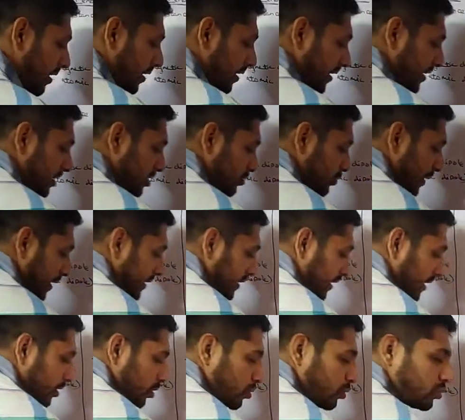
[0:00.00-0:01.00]
it is
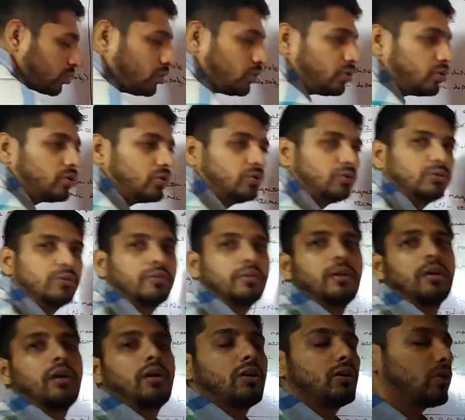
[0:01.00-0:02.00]
mainly due to
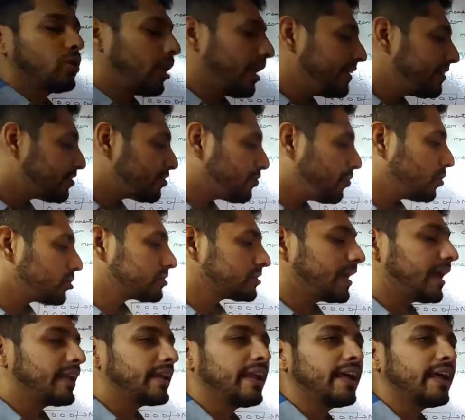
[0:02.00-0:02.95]
Lenz's force, and